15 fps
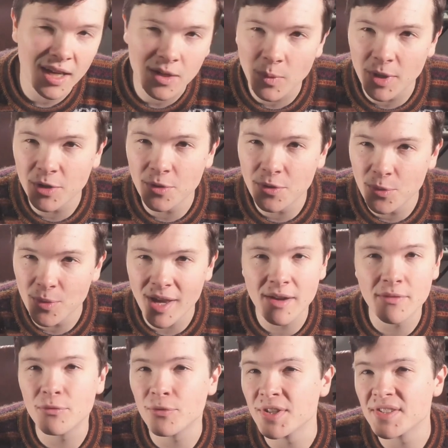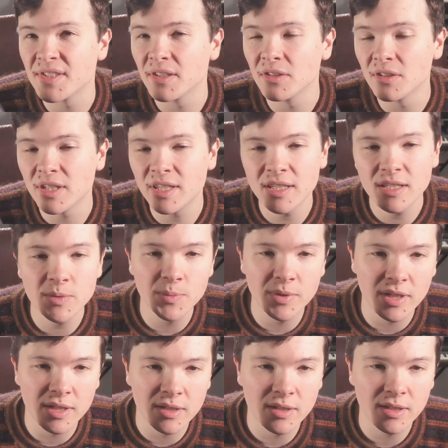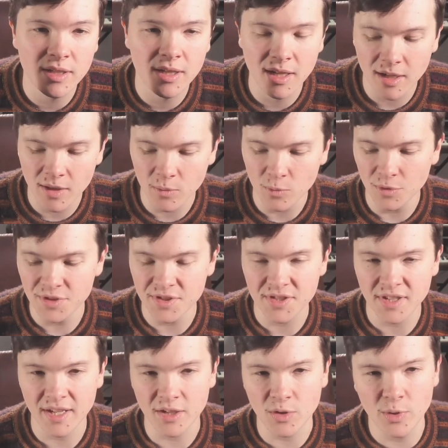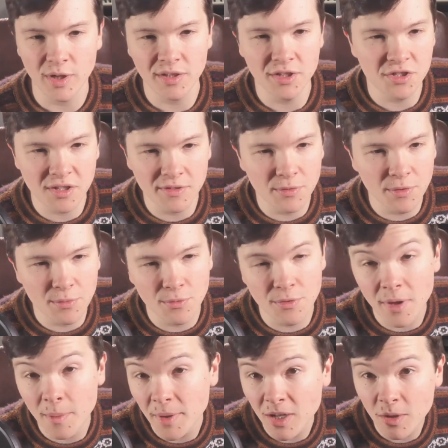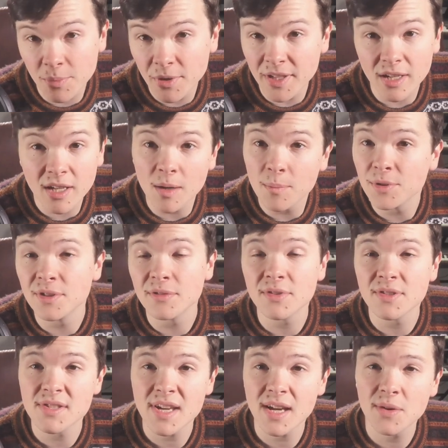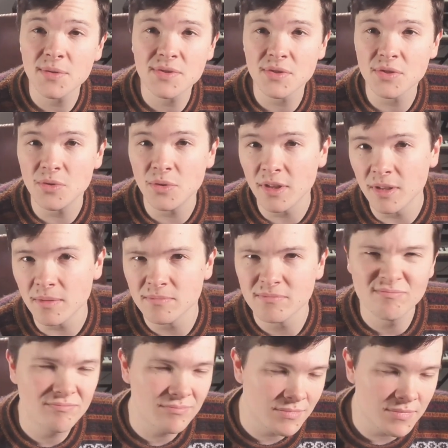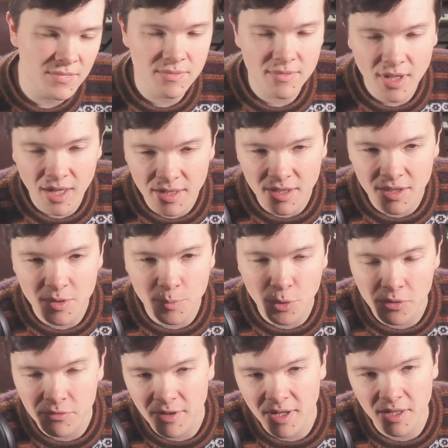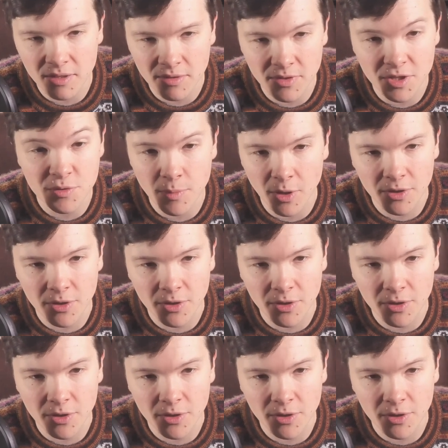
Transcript: I don't want to go through every single key, but we'll just kind of quickly shuffle through them, and I'll play a couple different sounds so you can kind of get the profile of each